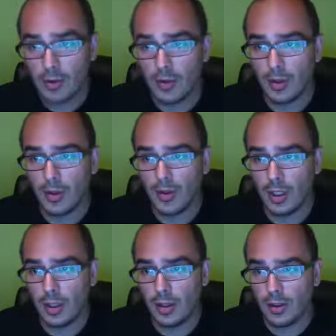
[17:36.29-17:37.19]
So let's
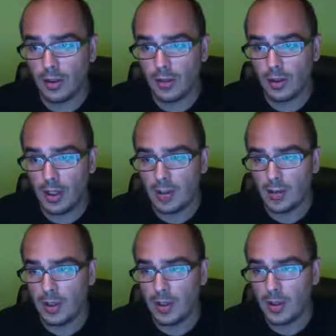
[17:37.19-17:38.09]
take a look for
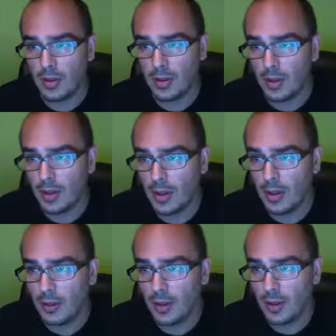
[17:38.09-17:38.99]
H1 and
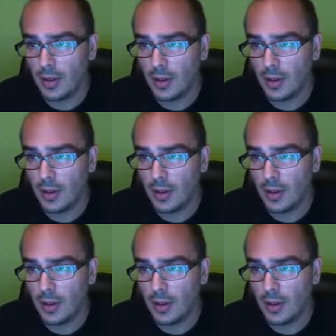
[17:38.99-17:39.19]
see.